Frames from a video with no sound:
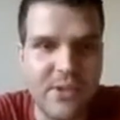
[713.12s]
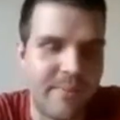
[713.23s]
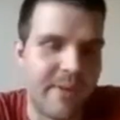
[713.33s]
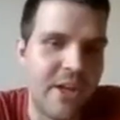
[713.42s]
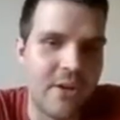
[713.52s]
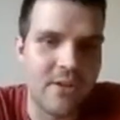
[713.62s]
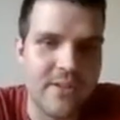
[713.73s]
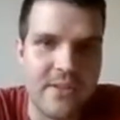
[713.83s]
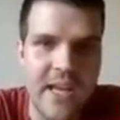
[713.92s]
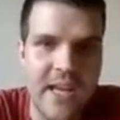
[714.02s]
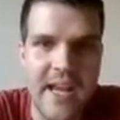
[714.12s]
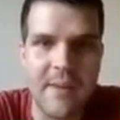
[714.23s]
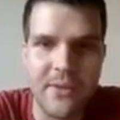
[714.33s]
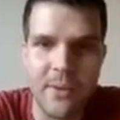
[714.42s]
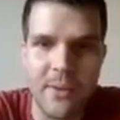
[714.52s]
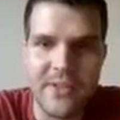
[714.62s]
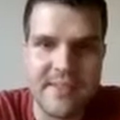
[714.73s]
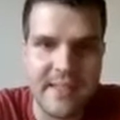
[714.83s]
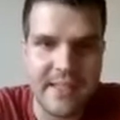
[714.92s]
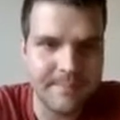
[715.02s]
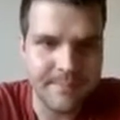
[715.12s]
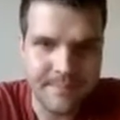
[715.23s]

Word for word: pretty much how it looks today. I mean, obviously,